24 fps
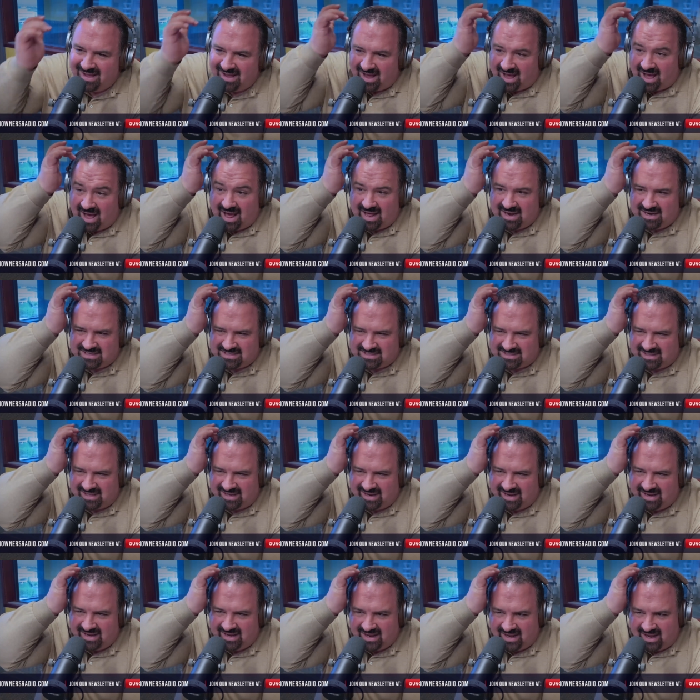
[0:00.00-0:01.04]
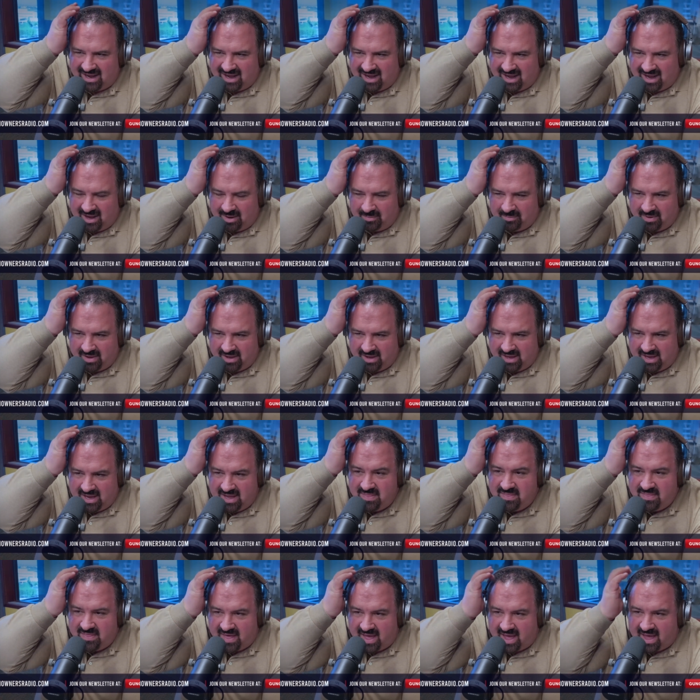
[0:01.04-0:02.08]
honestly, um,
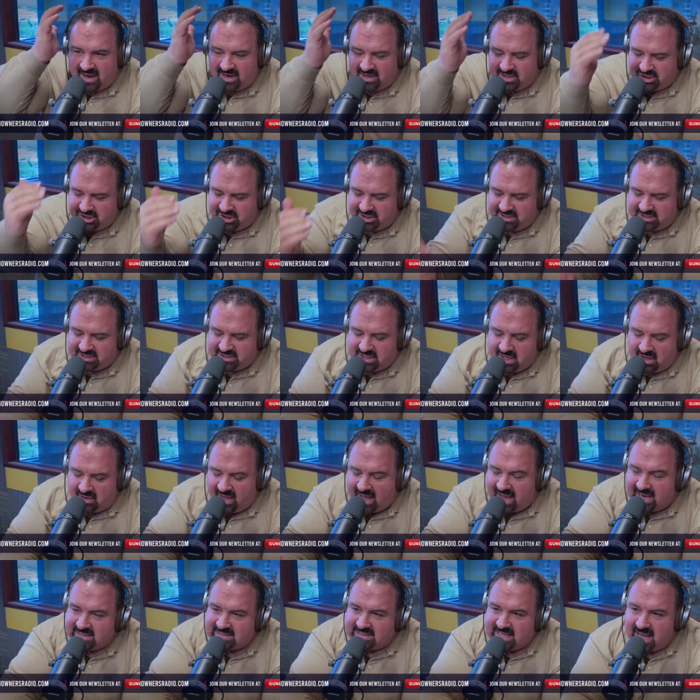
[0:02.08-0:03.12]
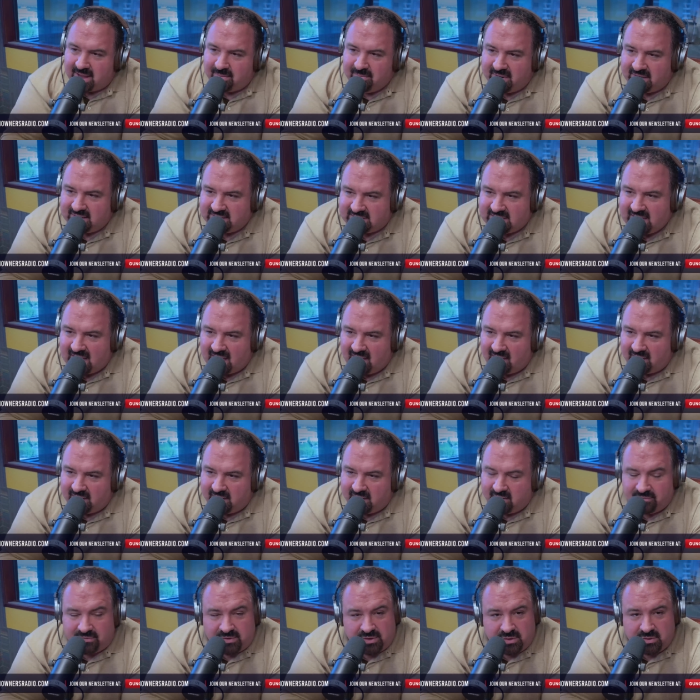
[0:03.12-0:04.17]
in that she still has that
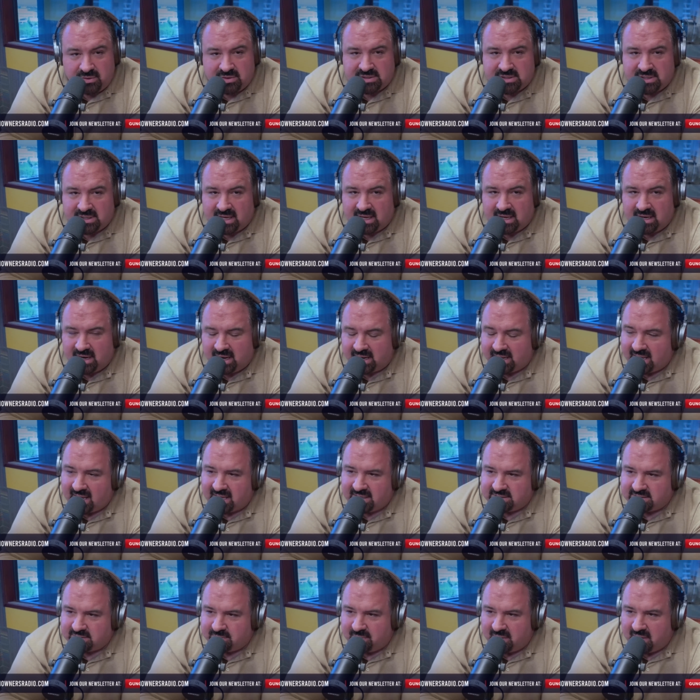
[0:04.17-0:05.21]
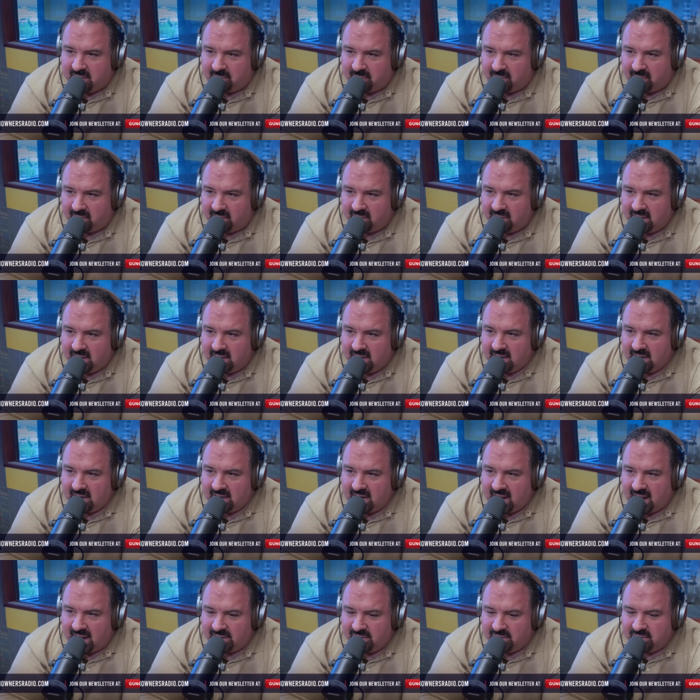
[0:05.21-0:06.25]
mentality of using it against people, mm-hmm.
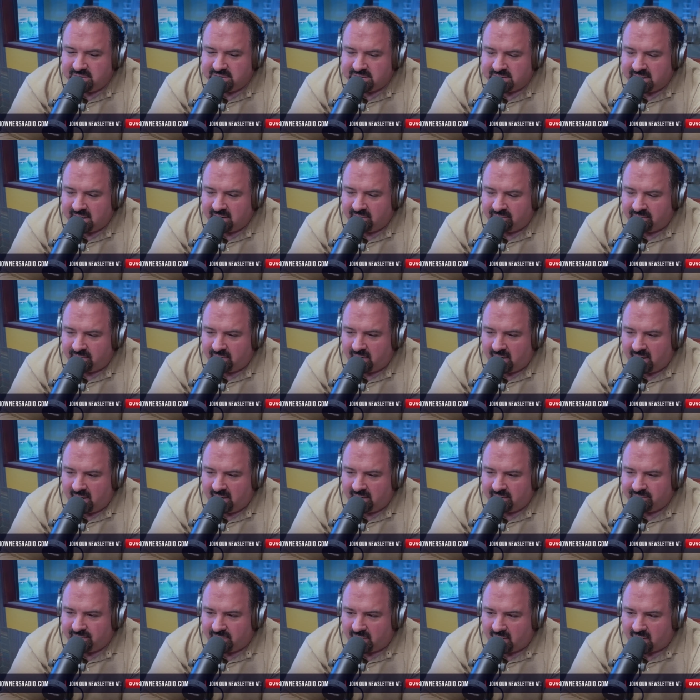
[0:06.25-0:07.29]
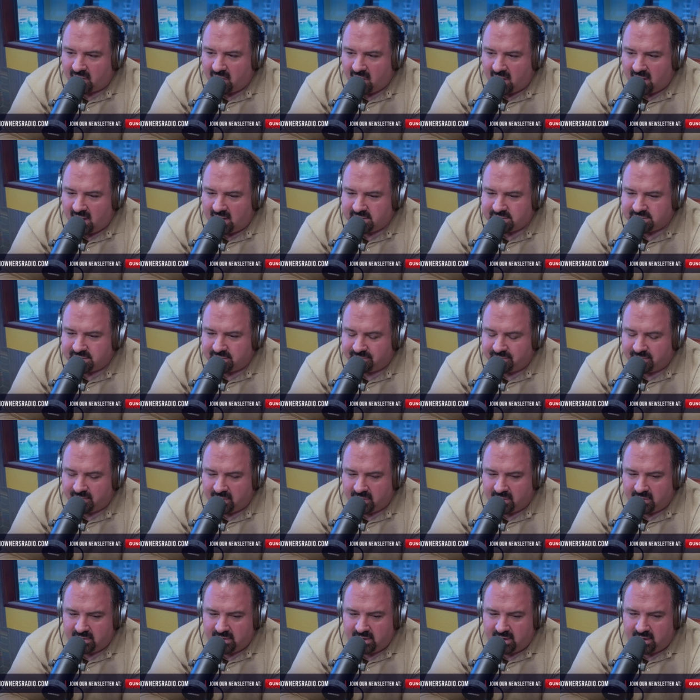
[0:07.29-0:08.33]
not using it for a, for a cause or for
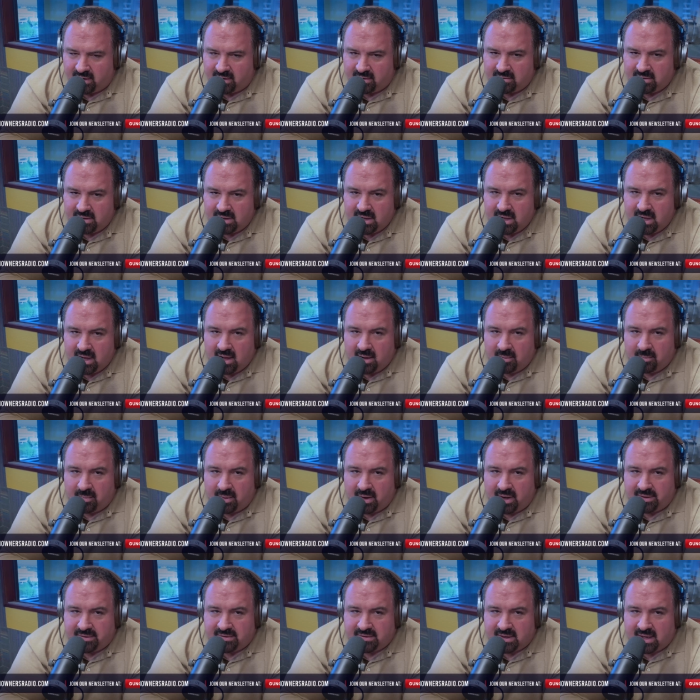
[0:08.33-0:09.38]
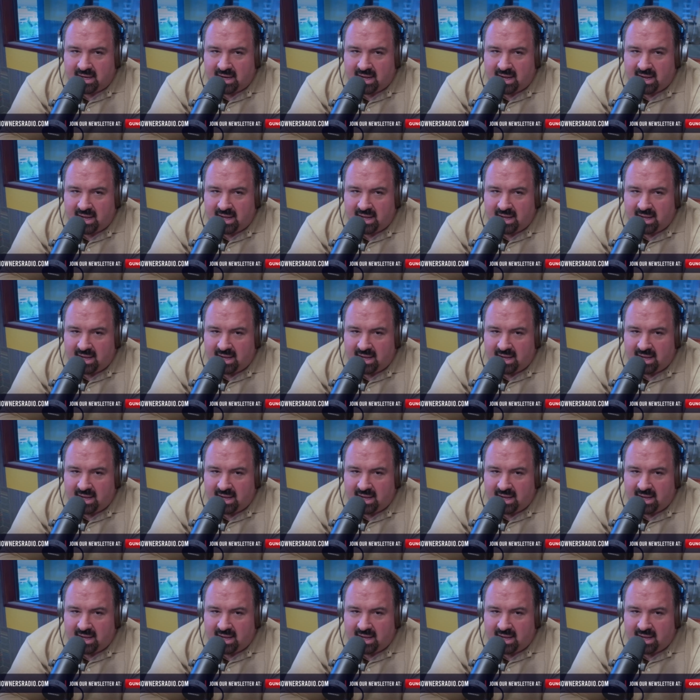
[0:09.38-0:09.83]
the you know, but uh, uh